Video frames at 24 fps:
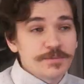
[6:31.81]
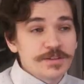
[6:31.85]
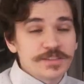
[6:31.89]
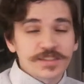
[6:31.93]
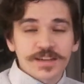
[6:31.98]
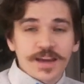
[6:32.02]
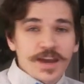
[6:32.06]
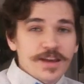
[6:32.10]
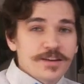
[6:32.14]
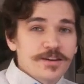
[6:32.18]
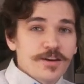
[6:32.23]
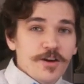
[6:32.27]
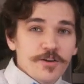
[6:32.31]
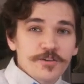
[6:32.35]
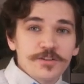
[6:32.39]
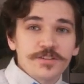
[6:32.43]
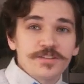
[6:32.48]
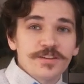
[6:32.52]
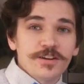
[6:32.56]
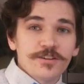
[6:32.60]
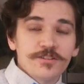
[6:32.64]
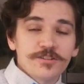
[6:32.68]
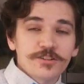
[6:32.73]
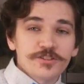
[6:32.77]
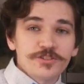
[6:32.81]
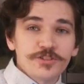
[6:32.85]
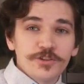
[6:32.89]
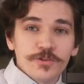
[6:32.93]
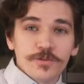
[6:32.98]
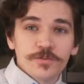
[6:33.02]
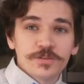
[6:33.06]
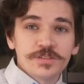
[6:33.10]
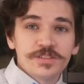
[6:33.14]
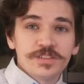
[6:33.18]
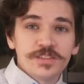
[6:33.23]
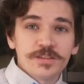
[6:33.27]
It's kind of hard to tell because you
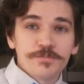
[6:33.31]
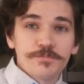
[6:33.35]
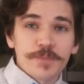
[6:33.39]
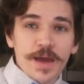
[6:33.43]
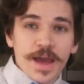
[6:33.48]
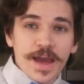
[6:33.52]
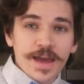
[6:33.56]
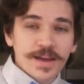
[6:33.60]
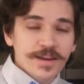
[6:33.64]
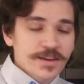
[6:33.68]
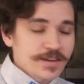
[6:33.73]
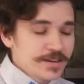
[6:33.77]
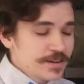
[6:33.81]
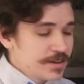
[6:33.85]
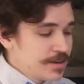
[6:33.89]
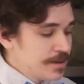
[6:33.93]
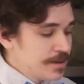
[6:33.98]
only see the back,